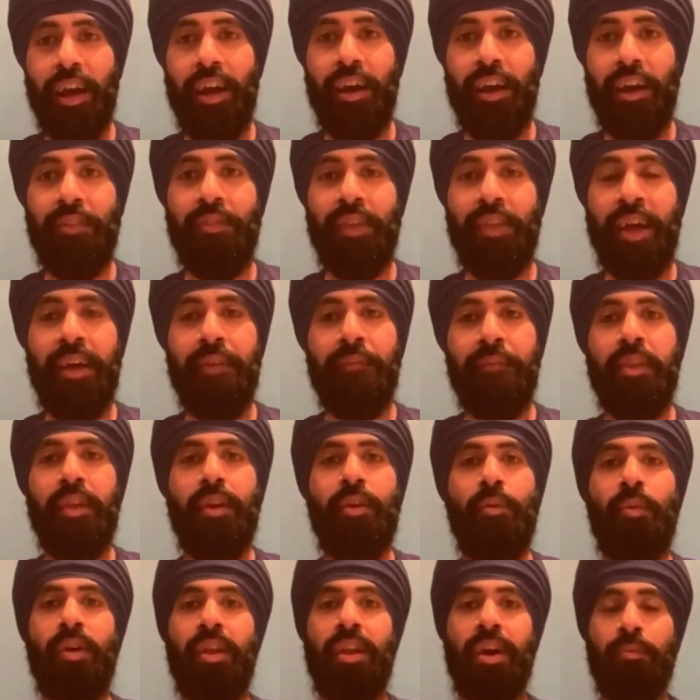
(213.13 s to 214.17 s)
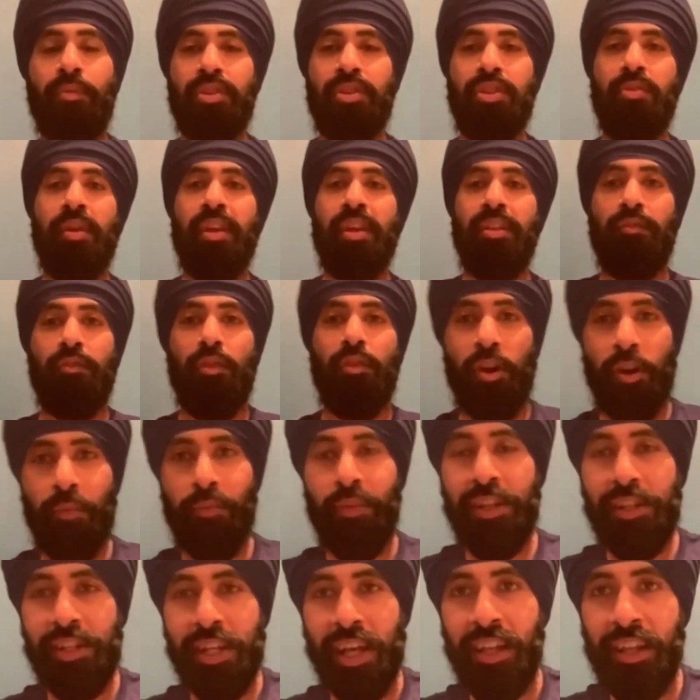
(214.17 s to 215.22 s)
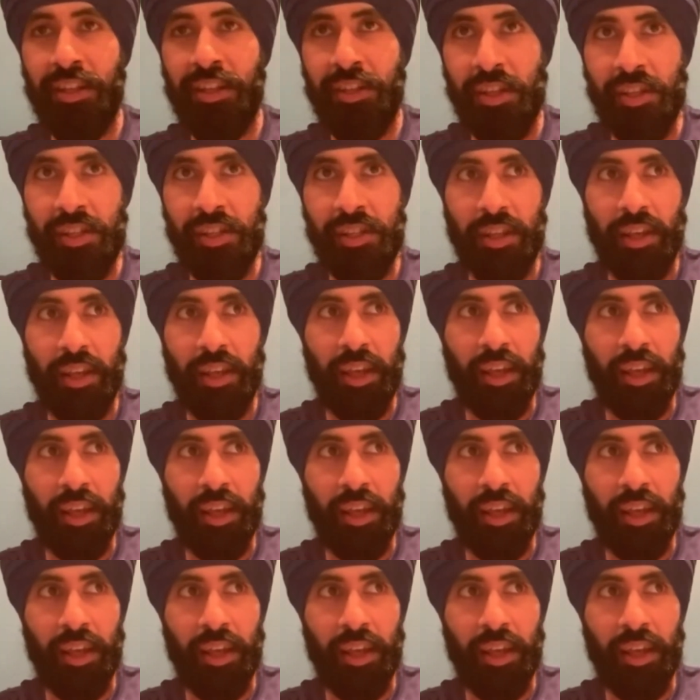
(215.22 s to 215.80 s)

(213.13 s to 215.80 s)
that when I was doing the Rockman challenges,